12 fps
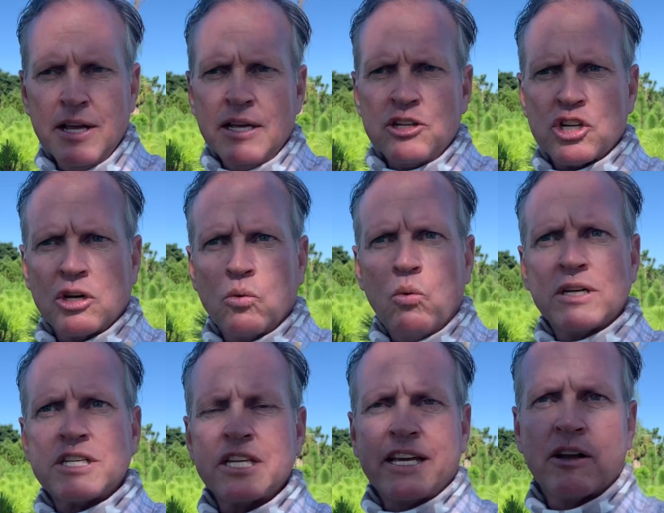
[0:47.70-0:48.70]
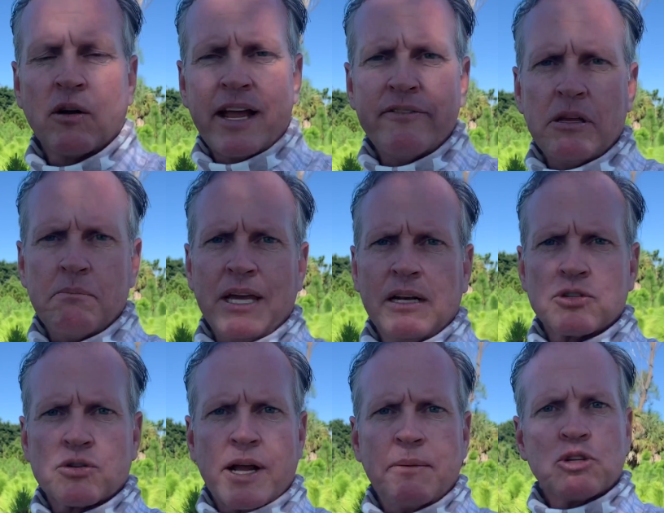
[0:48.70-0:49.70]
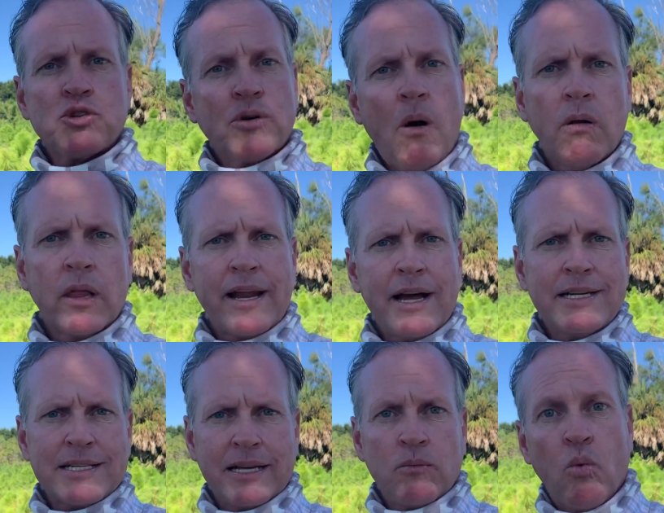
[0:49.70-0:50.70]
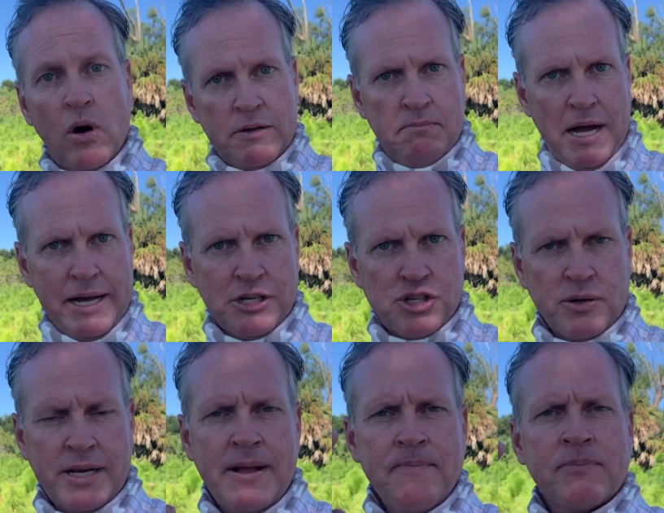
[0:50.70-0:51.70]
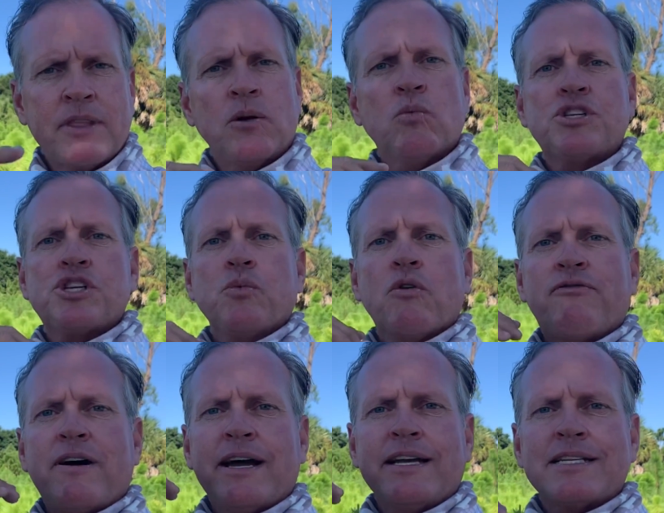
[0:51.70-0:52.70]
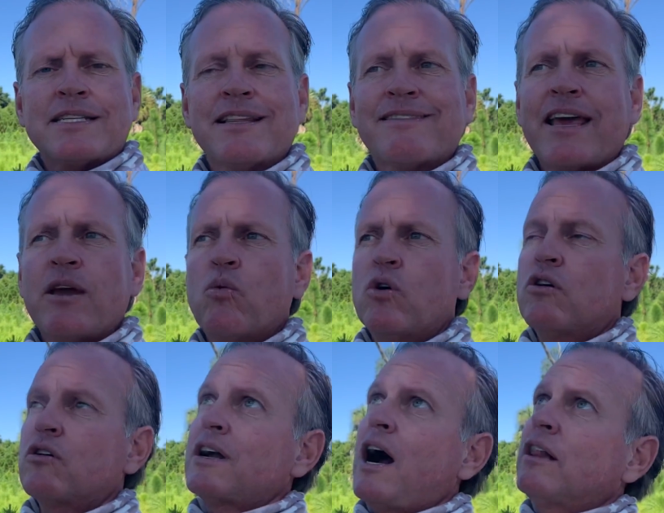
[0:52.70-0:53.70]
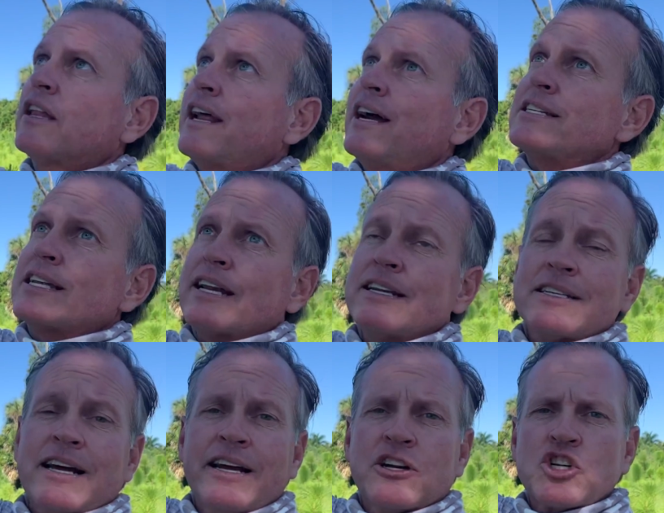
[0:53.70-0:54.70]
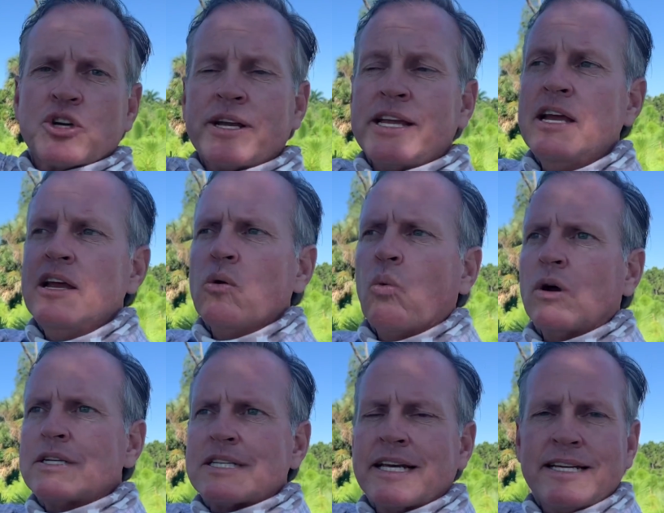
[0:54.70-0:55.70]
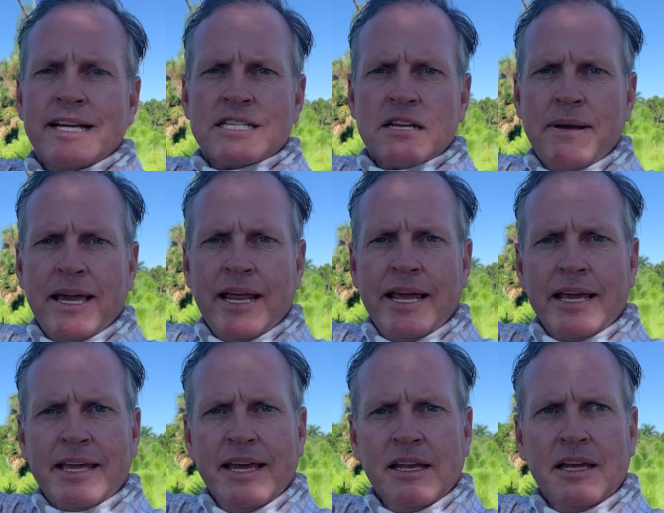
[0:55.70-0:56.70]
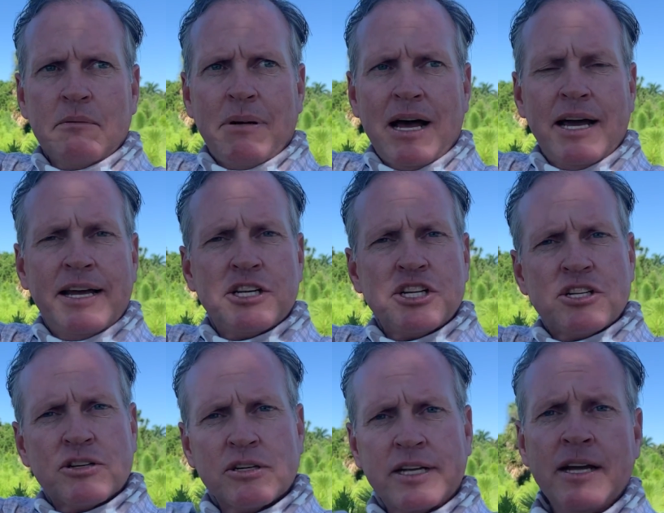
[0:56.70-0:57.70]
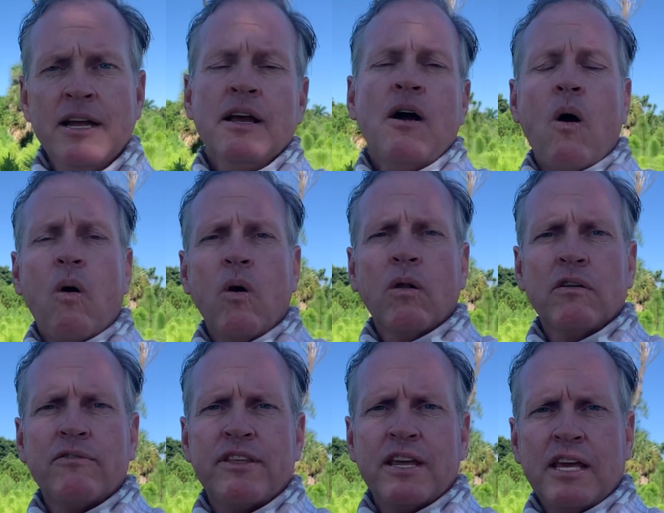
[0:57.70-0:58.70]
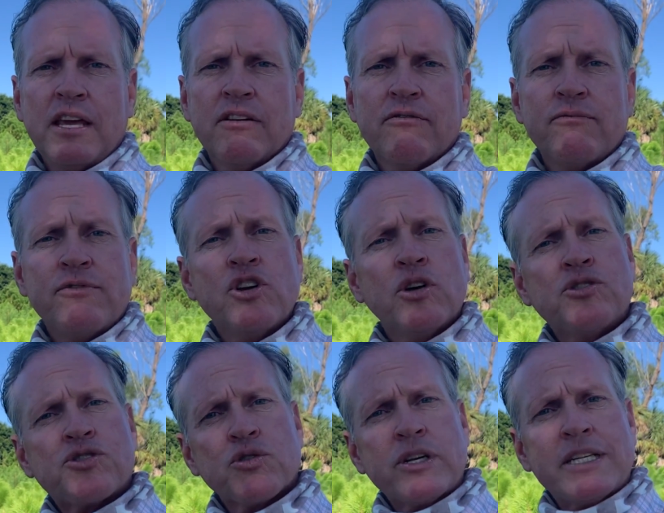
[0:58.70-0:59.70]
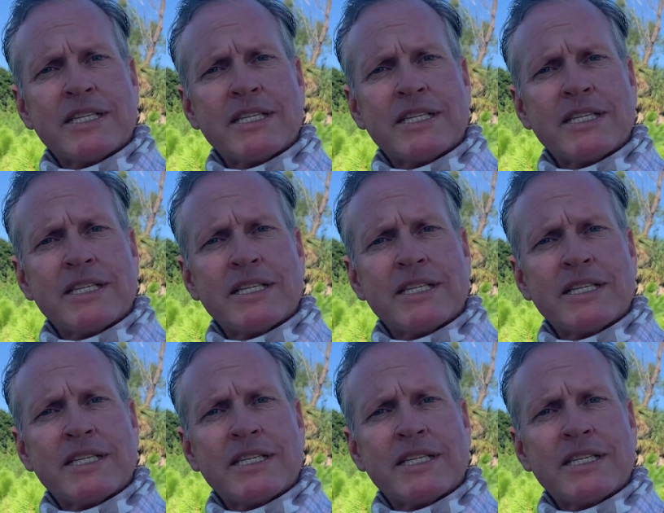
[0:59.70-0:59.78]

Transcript: So once the engraver beetles are able to colonize in one pine tree, then what you will find is that they will colonize that entire tree once they decimate it and kill it by deterring all of the nutrients